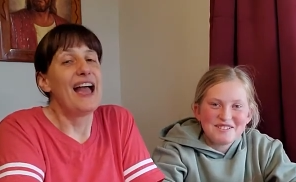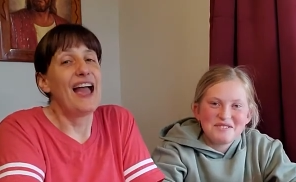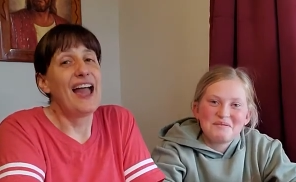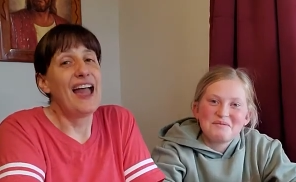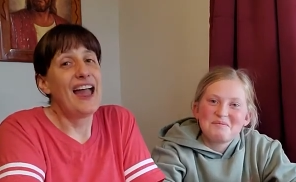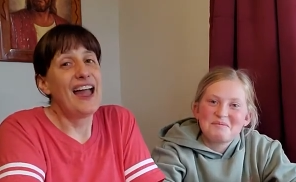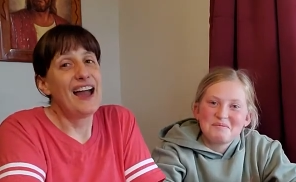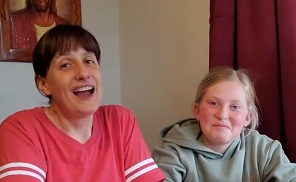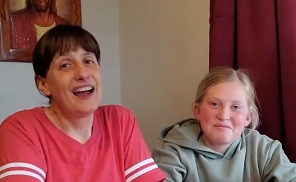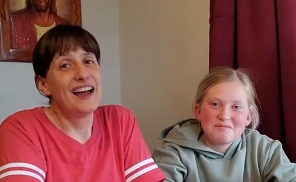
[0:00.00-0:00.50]

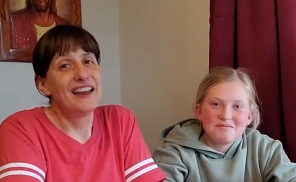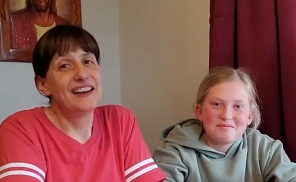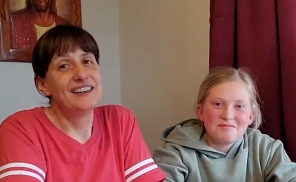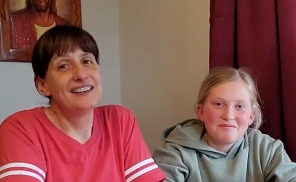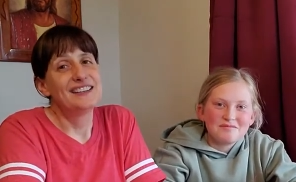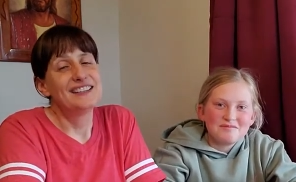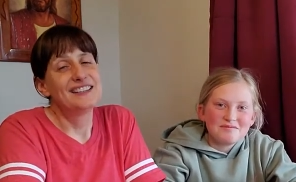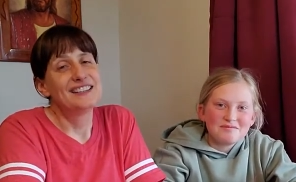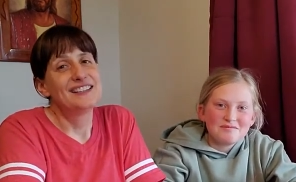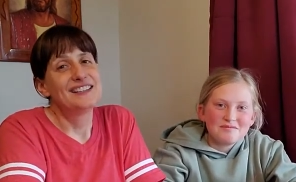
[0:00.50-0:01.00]

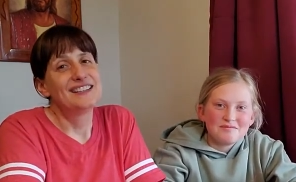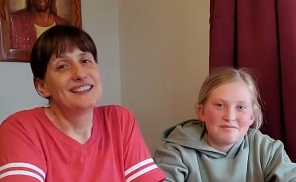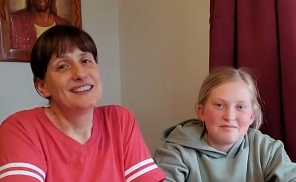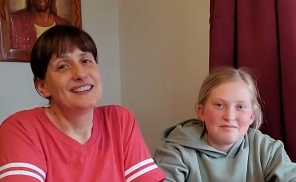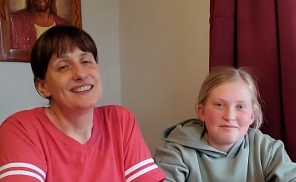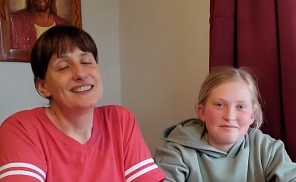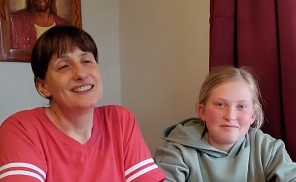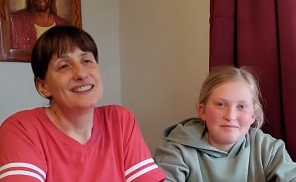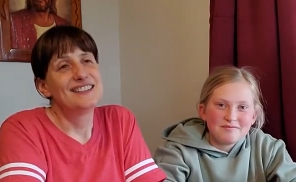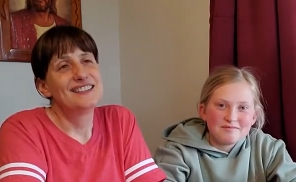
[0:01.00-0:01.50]
Speaker 1: And
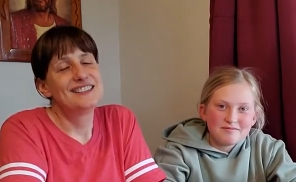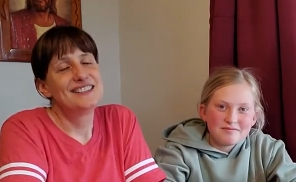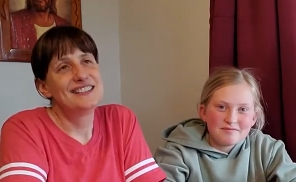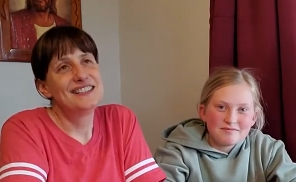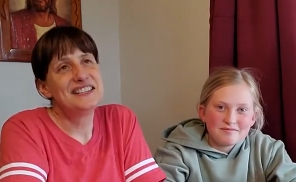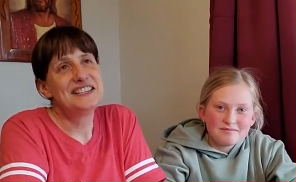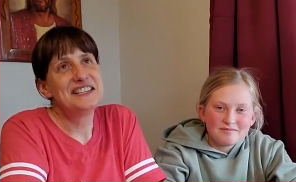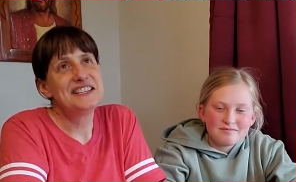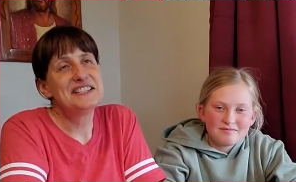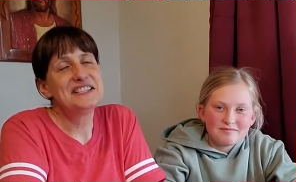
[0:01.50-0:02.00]

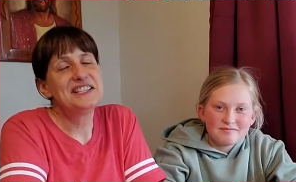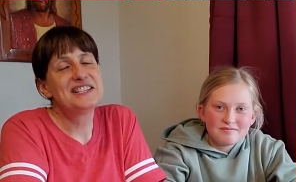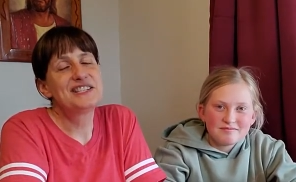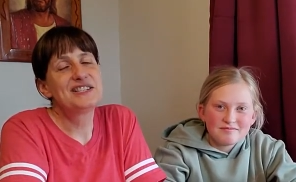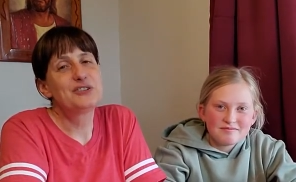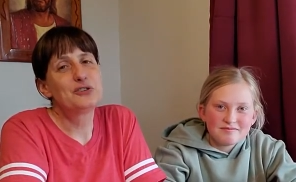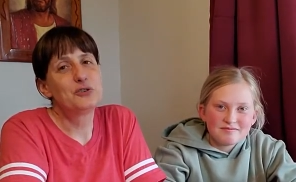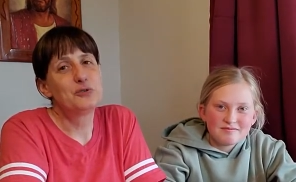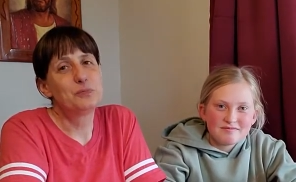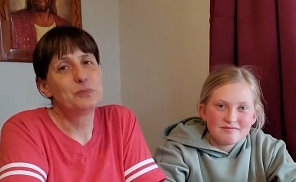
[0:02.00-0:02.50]
she is
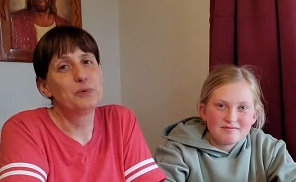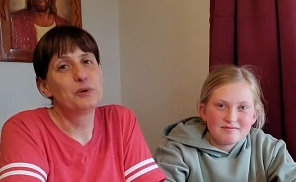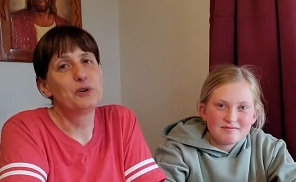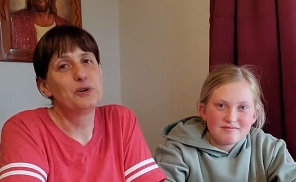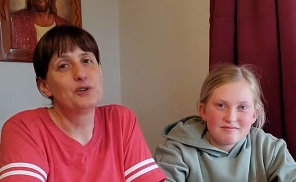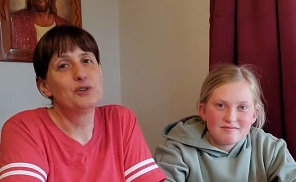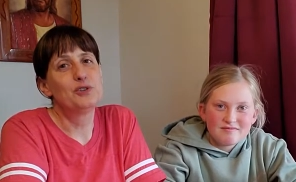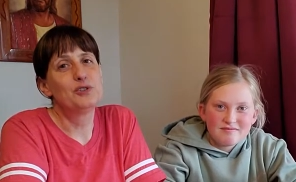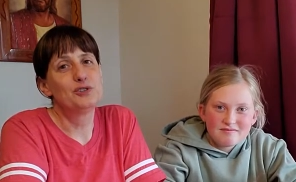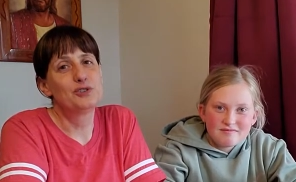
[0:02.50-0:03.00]

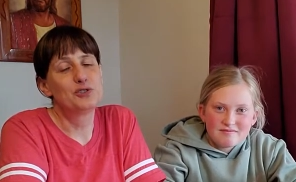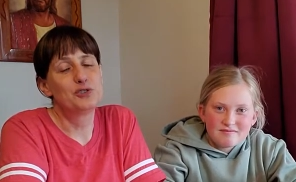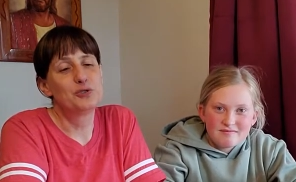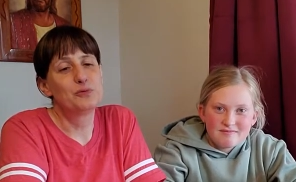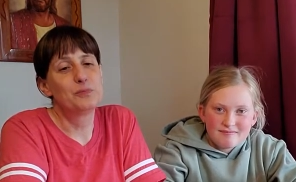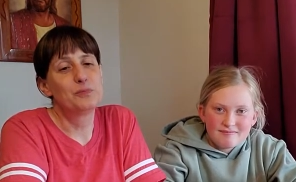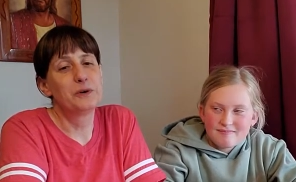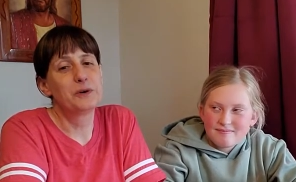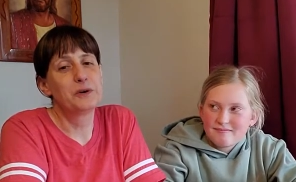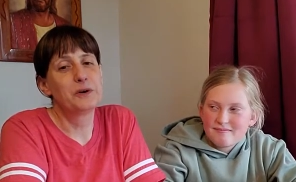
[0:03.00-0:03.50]
super,
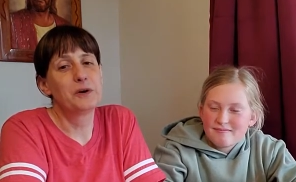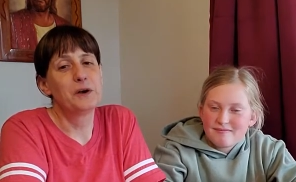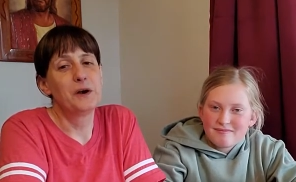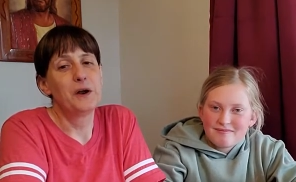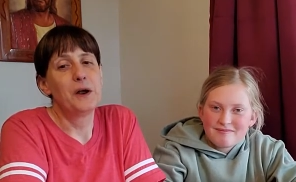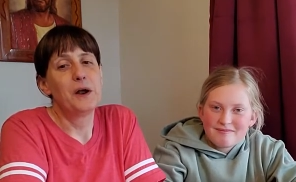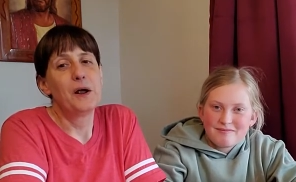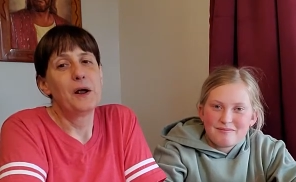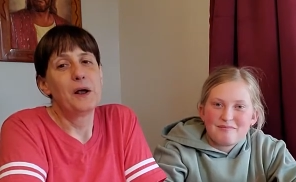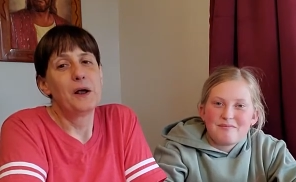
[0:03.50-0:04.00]
super
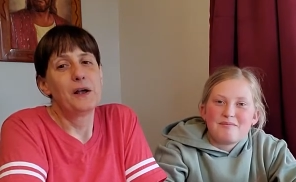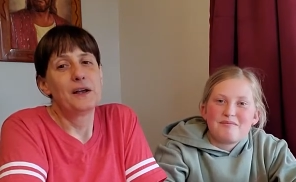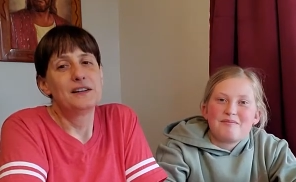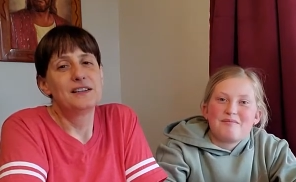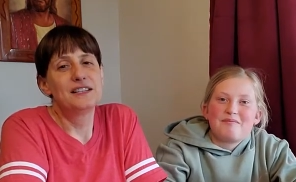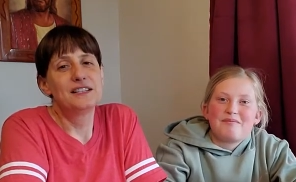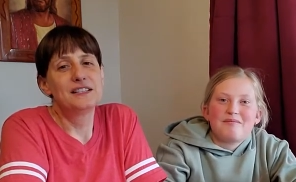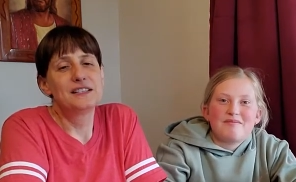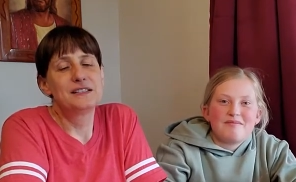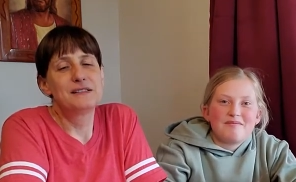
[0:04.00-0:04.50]

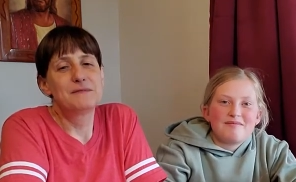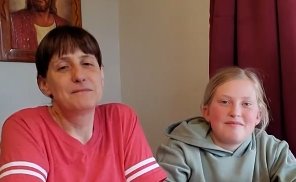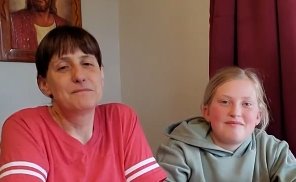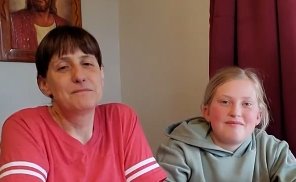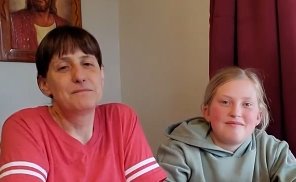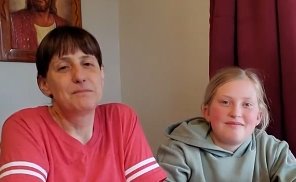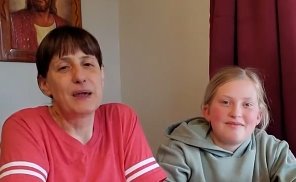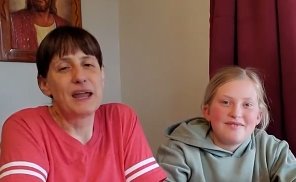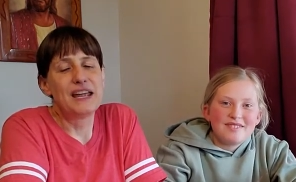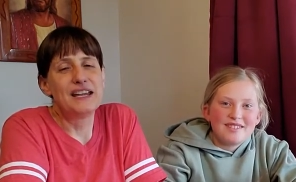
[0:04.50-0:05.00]
just
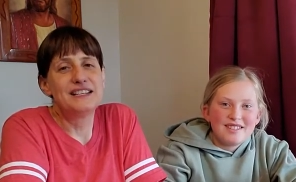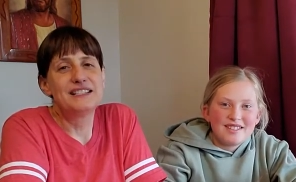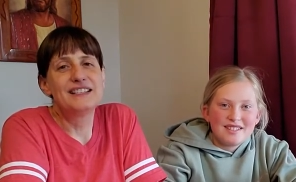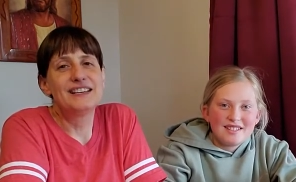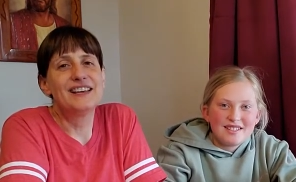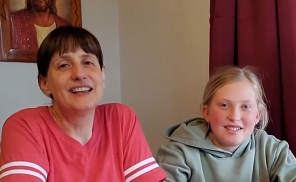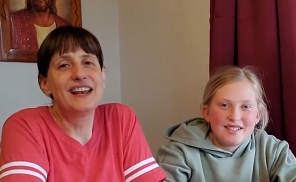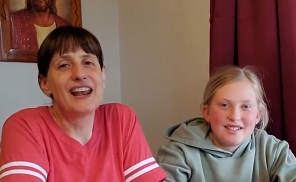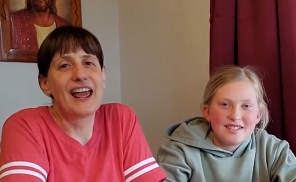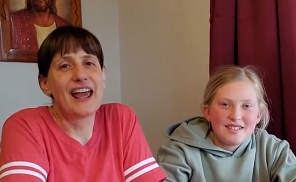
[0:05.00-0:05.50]

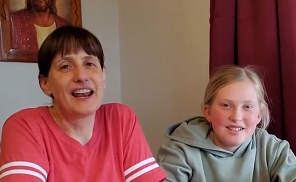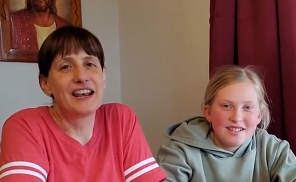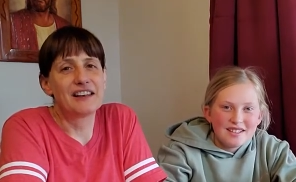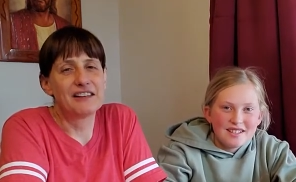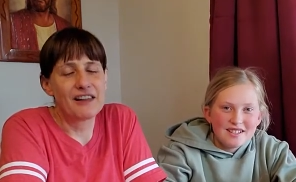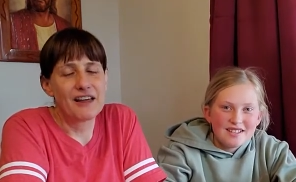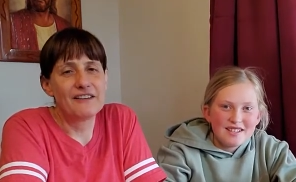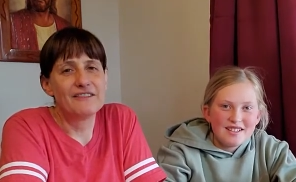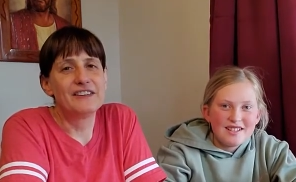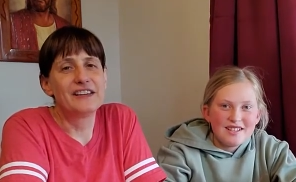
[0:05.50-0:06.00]
patient
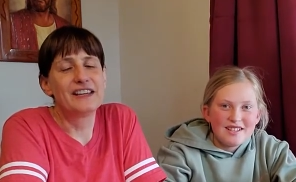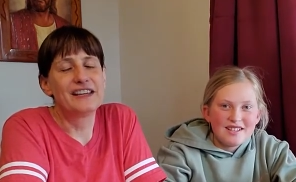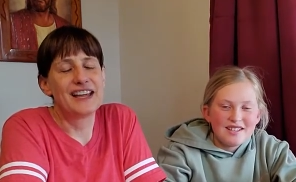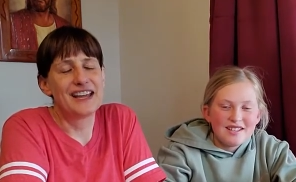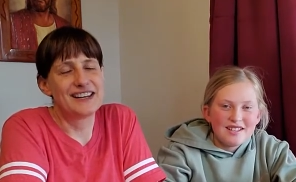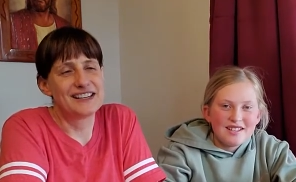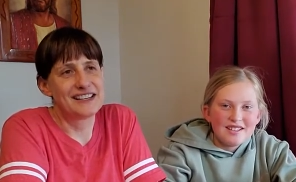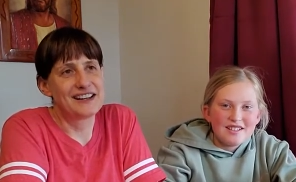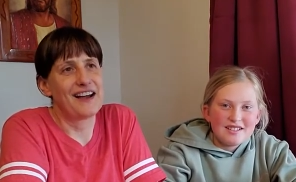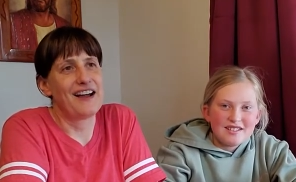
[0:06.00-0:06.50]
and loving
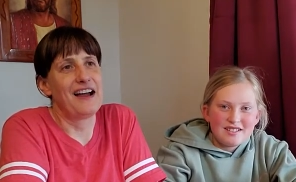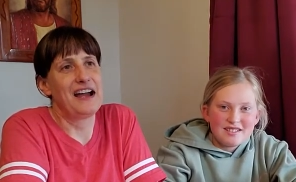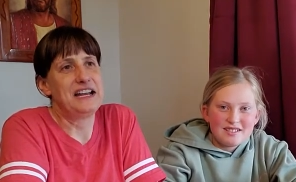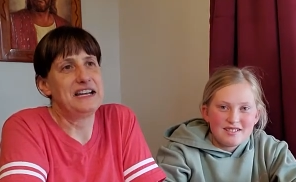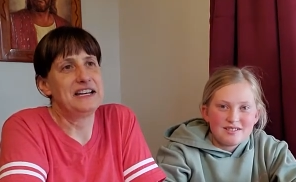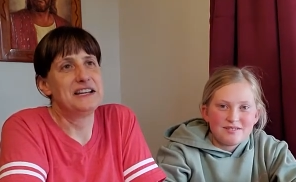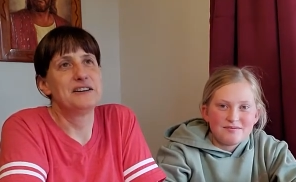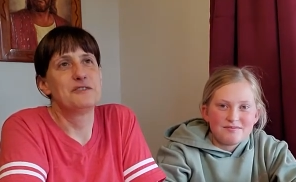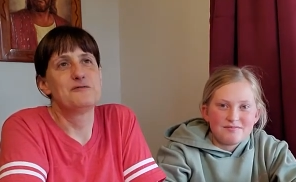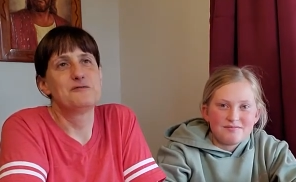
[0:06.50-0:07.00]
and
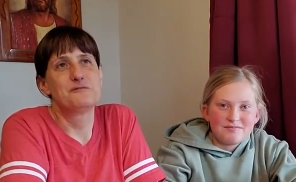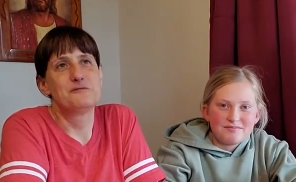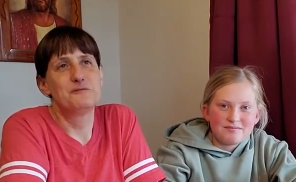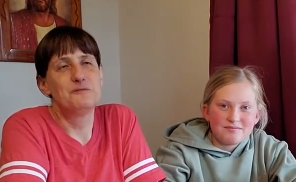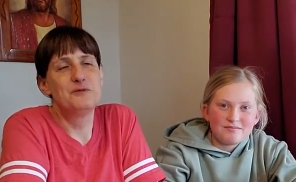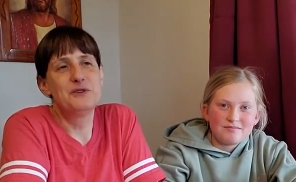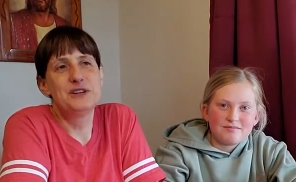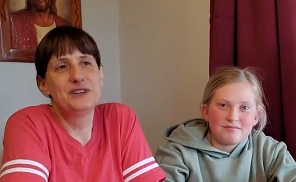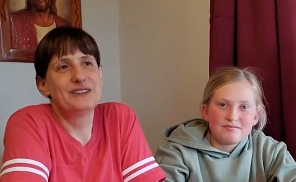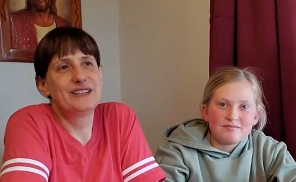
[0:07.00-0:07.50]
kind.
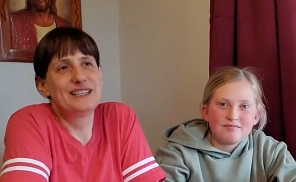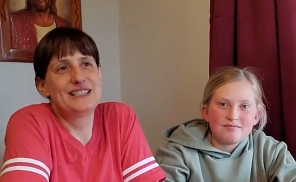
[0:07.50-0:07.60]
Really,